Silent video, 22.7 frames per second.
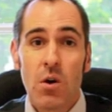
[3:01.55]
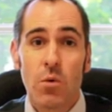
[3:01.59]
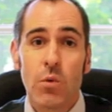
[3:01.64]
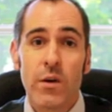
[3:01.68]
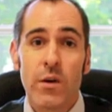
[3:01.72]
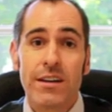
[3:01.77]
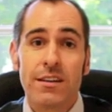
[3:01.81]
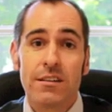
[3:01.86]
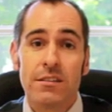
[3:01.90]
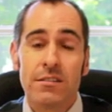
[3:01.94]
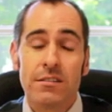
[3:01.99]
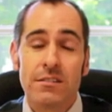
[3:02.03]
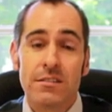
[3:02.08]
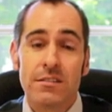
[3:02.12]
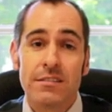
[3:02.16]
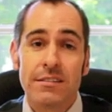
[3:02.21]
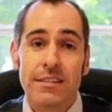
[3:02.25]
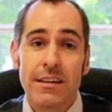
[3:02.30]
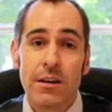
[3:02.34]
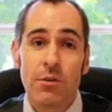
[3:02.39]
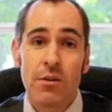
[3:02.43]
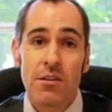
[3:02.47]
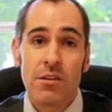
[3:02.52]
We can
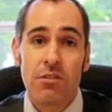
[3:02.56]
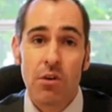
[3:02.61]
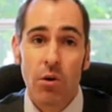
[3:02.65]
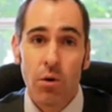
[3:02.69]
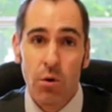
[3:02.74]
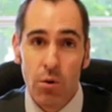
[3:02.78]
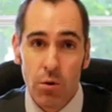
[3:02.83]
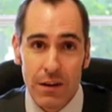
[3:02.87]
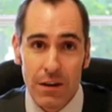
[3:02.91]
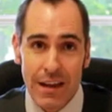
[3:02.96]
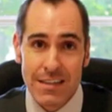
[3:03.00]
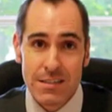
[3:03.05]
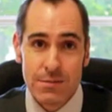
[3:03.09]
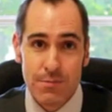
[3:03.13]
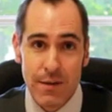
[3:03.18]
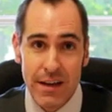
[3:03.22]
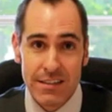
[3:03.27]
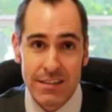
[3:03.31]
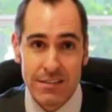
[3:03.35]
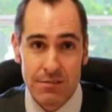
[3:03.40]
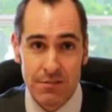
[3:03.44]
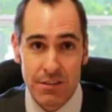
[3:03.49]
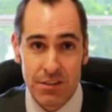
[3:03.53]
deal with all
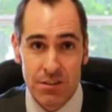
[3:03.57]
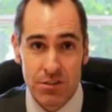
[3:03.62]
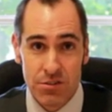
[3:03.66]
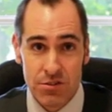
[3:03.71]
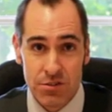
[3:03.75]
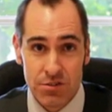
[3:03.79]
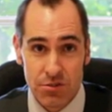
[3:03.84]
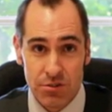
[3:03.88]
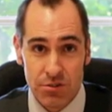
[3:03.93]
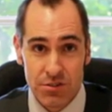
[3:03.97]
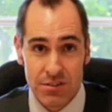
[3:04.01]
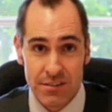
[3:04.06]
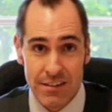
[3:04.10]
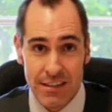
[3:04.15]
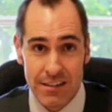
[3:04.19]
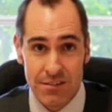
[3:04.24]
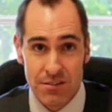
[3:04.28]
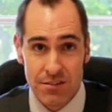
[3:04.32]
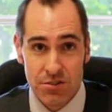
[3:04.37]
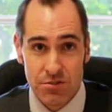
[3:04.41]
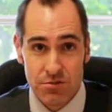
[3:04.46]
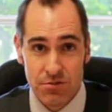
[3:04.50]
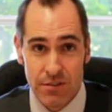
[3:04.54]
aspects of the construction
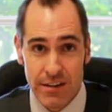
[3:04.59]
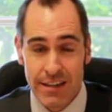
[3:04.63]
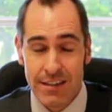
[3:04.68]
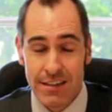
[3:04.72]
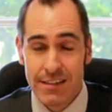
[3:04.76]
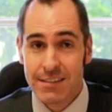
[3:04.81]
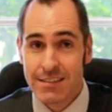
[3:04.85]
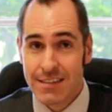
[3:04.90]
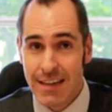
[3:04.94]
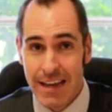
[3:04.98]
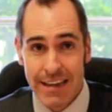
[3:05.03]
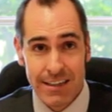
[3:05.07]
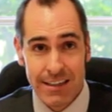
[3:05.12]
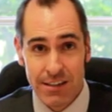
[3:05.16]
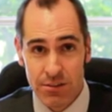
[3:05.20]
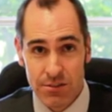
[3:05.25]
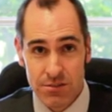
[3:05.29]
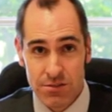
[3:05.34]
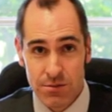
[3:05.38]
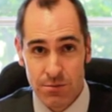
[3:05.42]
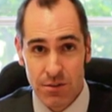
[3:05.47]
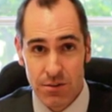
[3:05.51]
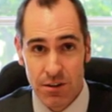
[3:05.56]
industry, taking
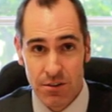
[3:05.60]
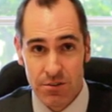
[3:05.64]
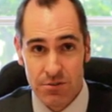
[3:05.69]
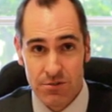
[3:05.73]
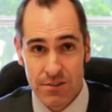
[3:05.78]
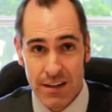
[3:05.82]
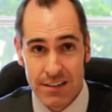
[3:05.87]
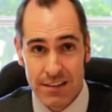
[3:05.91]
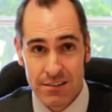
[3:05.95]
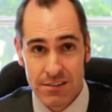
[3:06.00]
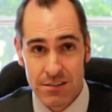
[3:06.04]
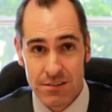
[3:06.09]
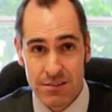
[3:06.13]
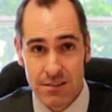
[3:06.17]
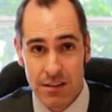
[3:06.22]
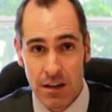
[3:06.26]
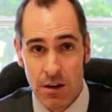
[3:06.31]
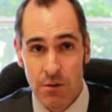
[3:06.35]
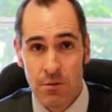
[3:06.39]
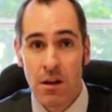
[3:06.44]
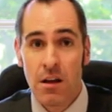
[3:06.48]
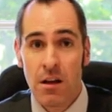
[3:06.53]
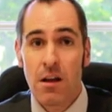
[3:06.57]
on subcontractors,
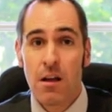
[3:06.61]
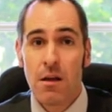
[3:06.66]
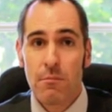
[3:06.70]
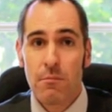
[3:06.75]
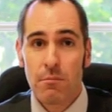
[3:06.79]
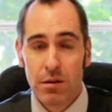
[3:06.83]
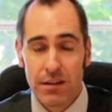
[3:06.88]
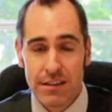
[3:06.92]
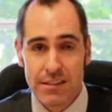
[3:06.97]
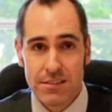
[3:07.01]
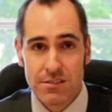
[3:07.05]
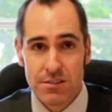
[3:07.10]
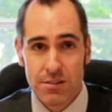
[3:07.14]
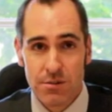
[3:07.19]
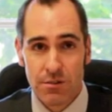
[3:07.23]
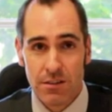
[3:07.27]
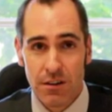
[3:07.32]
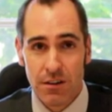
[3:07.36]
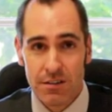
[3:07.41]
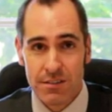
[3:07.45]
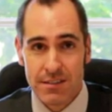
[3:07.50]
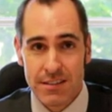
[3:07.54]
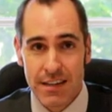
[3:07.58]
so please do
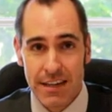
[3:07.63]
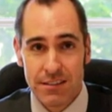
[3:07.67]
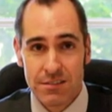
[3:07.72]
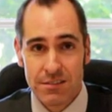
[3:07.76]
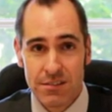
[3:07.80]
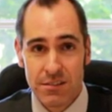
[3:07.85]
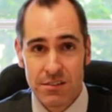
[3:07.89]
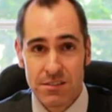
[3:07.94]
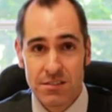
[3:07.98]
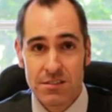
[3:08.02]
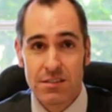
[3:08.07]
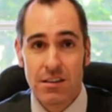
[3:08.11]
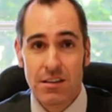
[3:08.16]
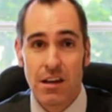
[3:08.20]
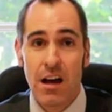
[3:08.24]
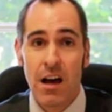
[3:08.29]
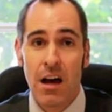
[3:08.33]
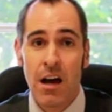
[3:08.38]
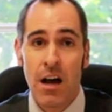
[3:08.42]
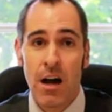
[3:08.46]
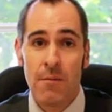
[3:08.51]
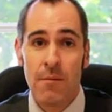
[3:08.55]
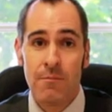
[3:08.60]
contact us.
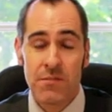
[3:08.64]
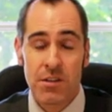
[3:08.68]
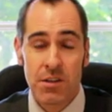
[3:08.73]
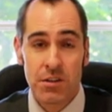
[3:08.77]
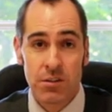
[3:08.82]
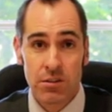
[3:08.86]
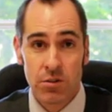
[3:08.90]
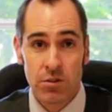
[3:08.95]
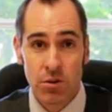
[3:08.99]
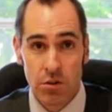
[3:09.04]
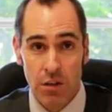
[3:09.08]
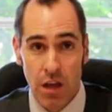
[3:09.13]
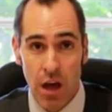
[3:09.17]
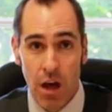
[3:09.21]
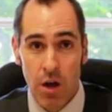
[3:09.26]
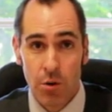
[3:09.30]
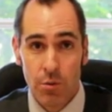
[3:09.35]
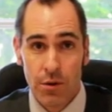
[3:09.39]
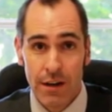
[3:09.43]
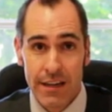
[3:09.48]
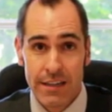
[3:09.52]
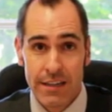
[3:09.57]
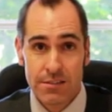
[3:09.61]
You can call
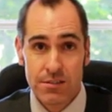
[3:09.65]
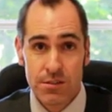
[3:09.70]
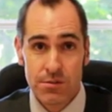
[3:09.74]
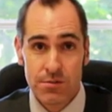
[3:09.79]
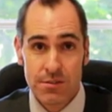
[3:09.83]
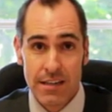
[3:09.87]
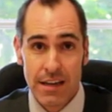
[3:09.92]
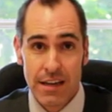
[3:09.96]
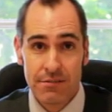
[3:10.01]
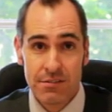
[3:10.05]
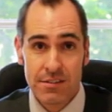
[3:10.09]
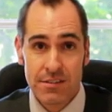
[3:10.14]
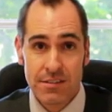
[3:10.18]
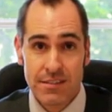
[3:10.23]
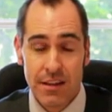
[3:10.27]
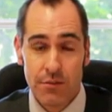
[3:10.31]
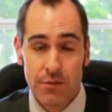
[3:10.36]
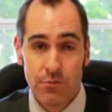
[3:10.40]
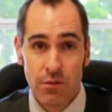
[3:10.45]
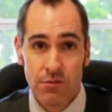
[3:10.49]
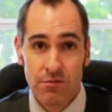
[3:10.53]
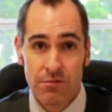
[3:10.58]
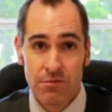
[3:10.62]
01827
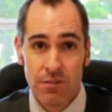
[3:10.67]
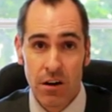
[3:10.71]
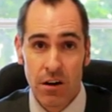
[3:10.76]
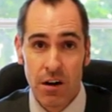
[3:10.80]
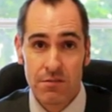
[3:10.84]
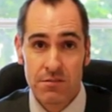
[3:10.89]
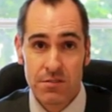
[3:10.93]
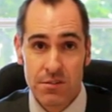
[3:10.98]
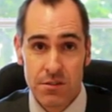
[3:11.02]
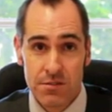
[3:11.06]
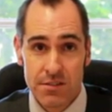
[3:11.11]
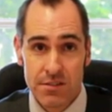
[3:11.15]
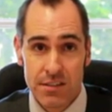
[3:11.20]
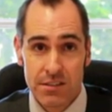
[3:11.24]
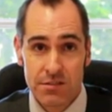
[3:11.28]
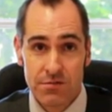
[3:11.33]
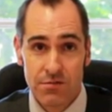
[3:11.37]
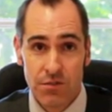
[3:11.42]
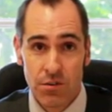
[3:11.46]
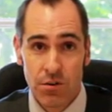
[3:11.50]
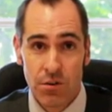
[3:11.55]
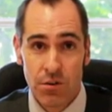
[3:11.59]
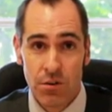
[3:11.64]
715
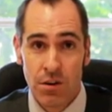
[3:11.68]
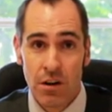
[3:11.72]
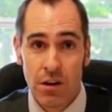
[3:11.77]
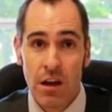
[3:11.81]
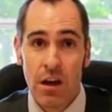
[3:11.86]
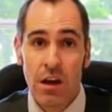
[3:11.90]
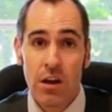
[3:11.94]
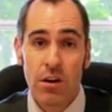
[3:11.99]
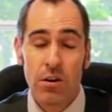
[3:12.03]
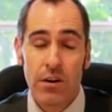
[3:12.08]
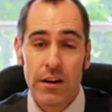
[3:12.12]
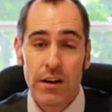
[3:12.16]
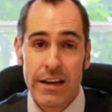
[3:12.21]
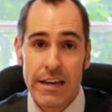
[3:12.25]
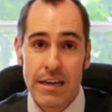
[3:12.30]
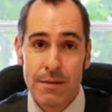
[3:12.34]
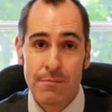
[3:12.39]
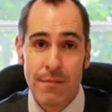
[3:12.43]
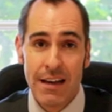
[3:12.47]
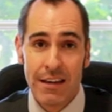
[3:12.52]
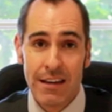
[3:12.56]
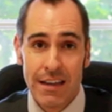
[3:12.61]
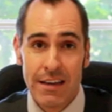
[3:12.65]
264,
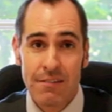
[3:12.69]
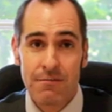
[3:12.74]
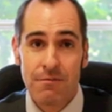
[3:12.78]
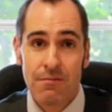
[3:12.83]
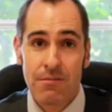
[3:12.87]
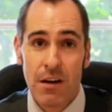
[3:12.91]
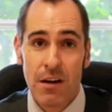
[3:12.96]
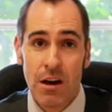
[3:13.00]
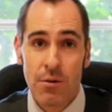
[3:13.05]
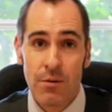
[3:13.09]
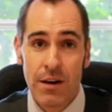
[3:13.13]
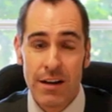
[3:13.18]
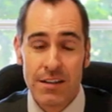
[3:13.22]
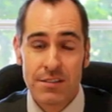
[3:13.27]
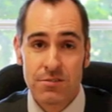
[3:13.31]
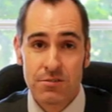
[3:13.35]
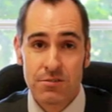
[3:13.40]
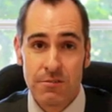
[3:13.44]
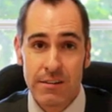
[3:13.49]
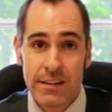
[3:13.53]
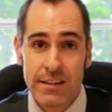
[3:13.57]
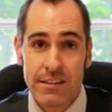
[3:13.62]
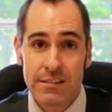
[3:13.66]
email
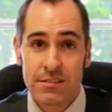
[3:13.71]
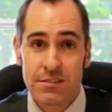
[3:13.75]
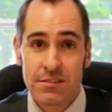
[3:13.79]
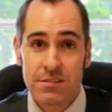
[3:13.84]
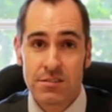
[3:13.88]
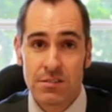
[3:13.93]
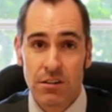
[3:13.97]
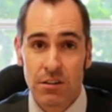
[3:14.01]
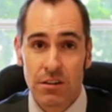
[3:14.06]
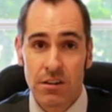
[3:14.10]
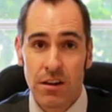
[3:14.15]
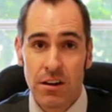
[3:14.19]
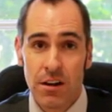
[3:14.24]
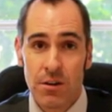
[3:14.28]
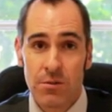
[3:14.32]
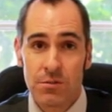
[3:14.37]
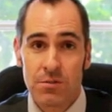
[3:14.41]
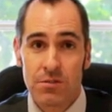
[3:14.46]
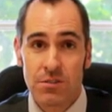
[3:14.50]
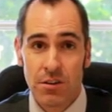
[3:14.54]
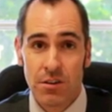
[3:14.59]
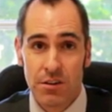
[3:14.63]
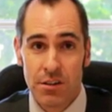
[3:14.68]

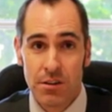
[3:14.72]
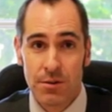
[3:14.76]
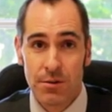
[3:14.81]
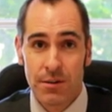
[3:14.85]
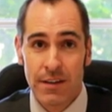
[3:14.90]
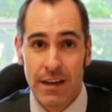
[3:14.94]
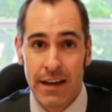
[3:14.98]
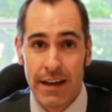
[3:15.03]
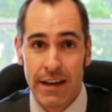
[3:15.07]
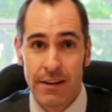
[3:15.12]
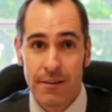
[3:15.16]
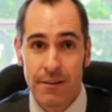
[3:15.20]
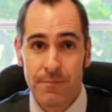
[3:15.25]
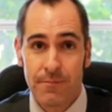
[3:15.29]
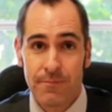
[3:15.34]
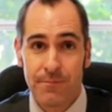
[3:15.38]
info@screetons.co.uk.